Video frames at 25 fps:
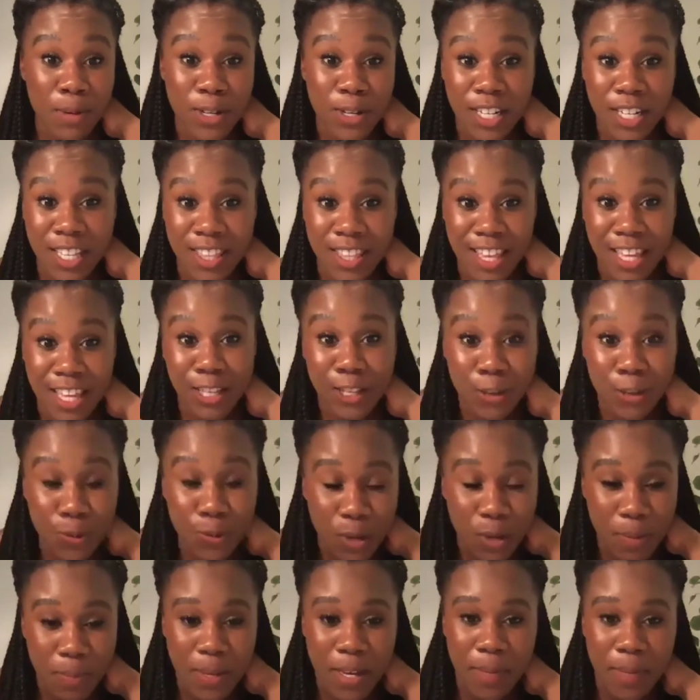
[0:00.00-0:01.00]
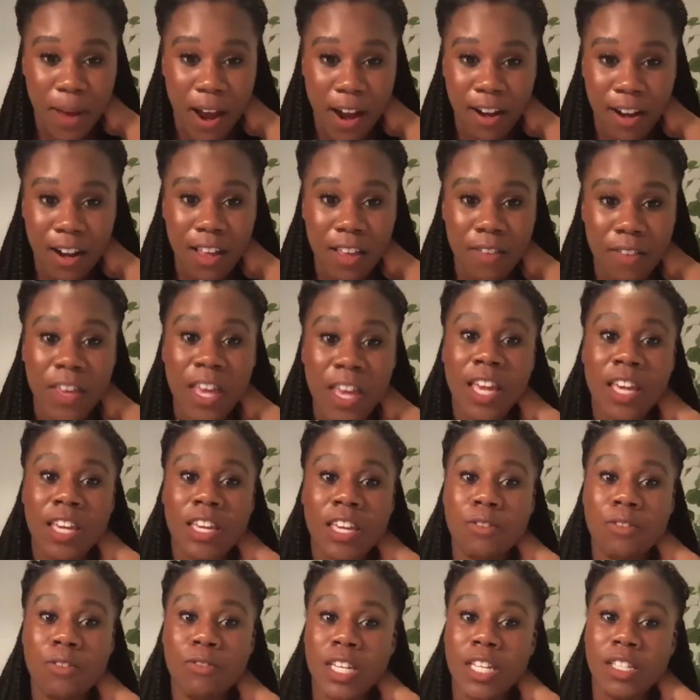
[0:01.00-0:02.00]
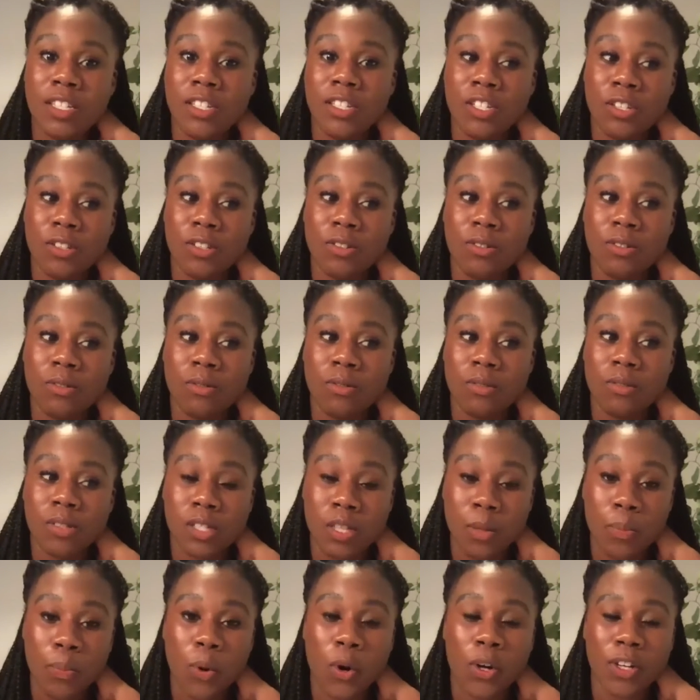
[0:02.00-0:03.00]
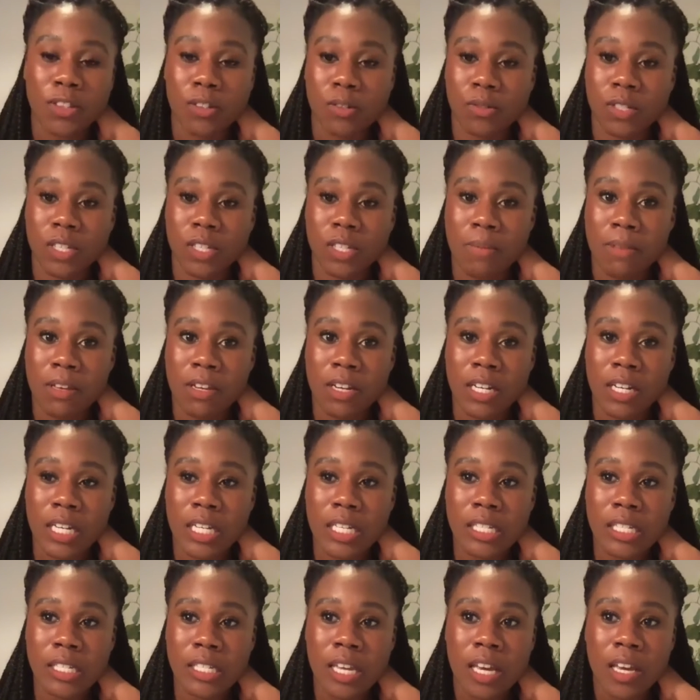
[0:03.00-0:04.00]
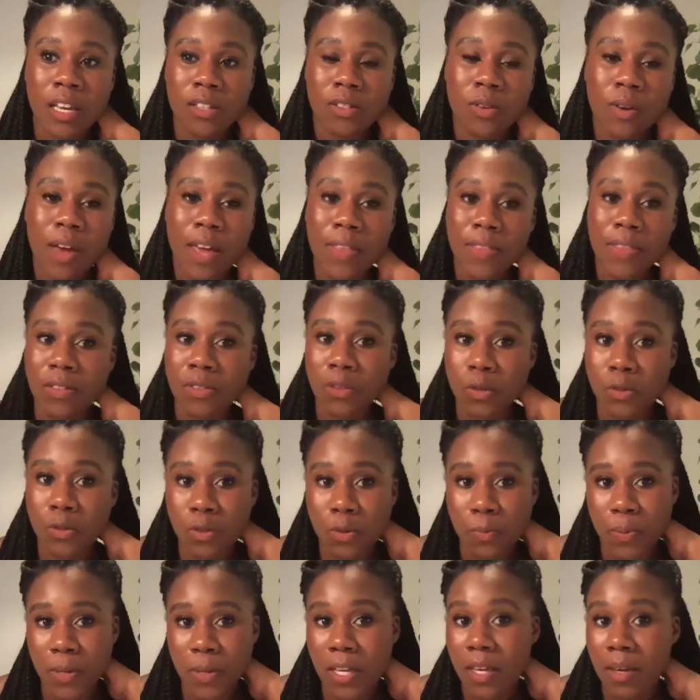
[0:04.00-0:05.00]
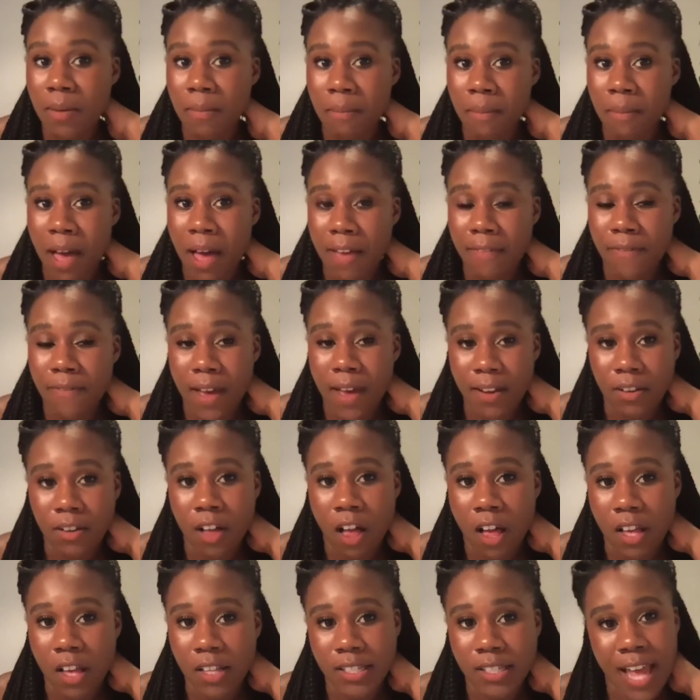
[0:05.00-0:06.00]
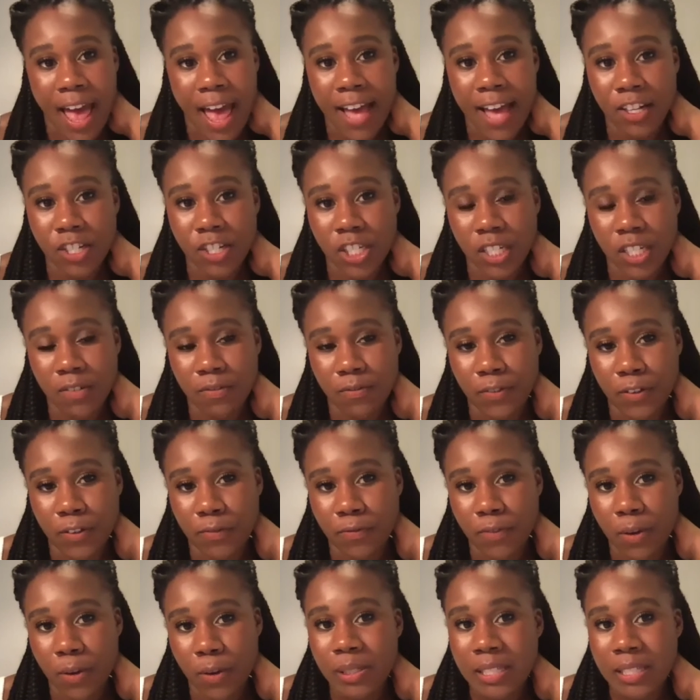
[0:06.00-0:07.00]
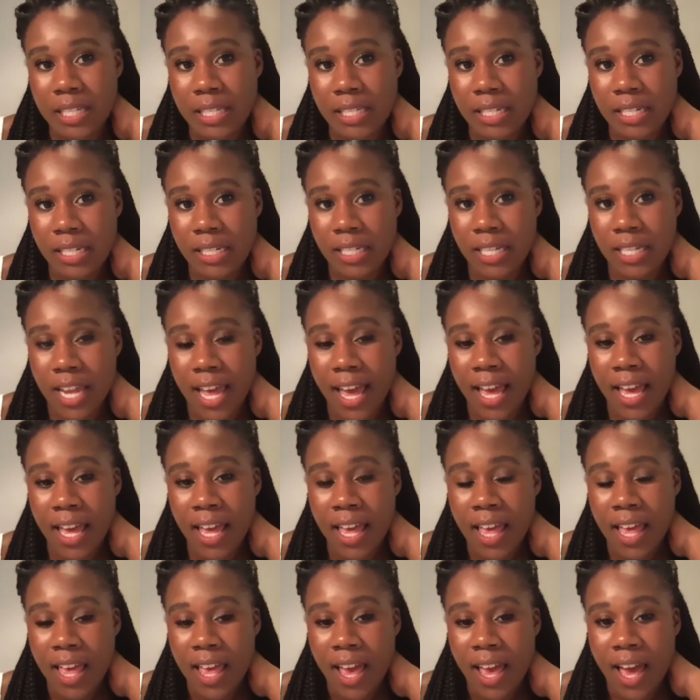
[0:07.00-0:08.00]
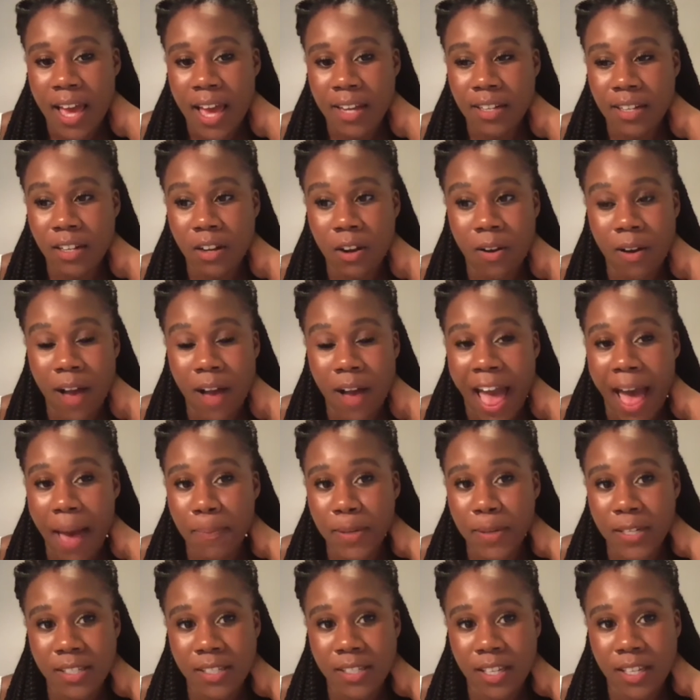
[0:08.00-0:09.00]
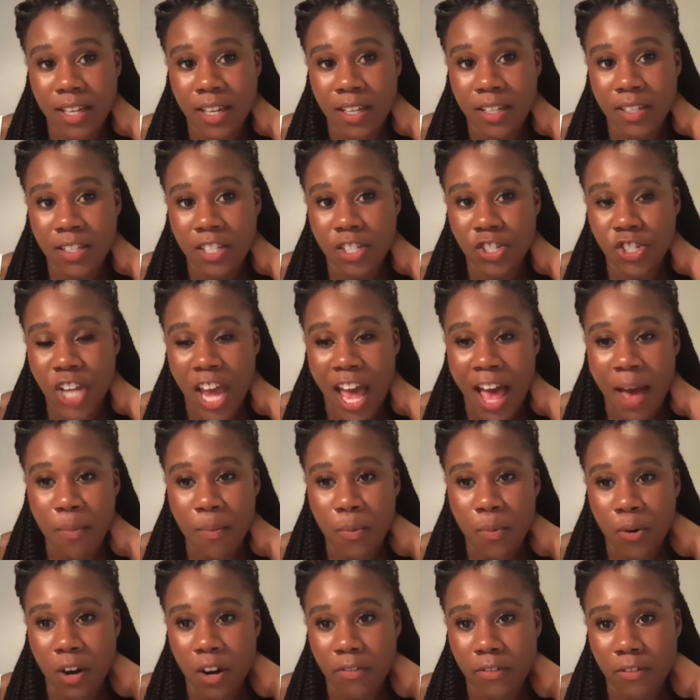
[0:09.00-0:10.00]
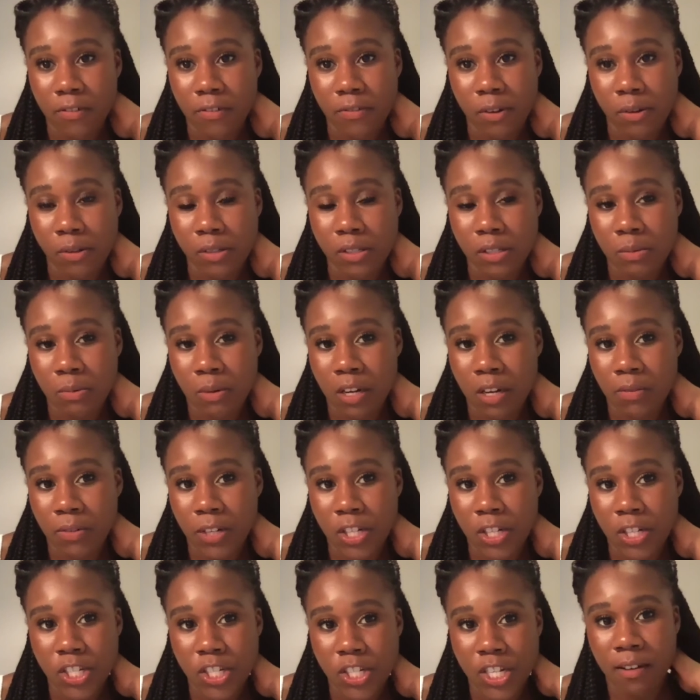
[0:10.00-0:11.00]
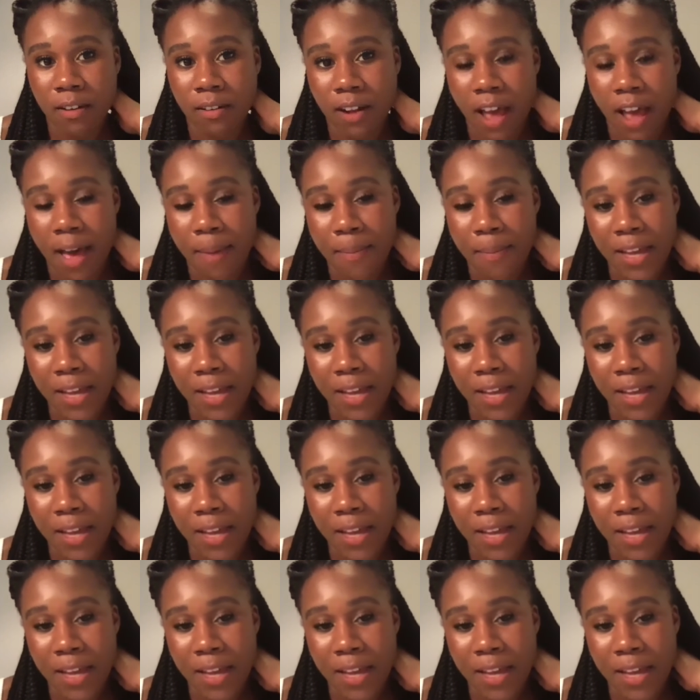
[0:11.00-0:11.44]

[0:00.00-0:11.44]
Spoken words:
that you can be a part of, you need to support those communities. So I think those would be my final calls to action for folks listening today. And, you know, happy to chat more for folks who want to reach out. I'm at